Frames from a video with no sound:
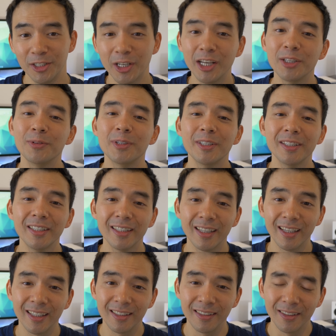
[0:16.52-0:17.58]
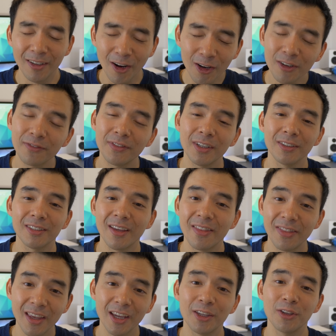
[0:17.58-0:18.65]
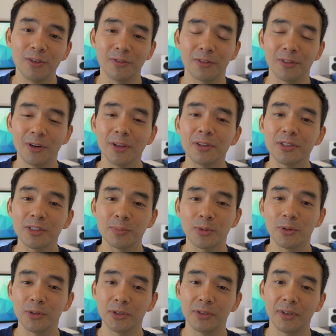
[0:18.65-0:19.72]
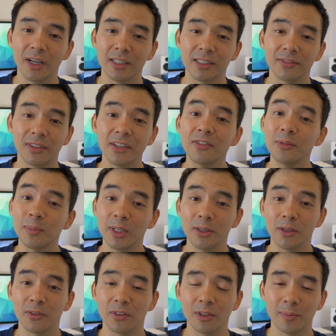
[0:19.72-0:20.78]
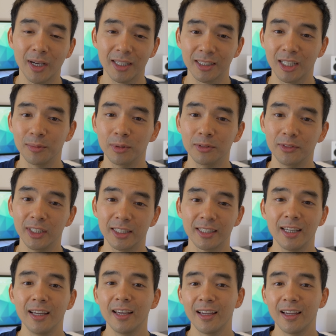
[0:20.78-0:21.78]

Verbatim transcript: genuine and heartfelt thank you for all the support you guys have given me over the past couple of weeks.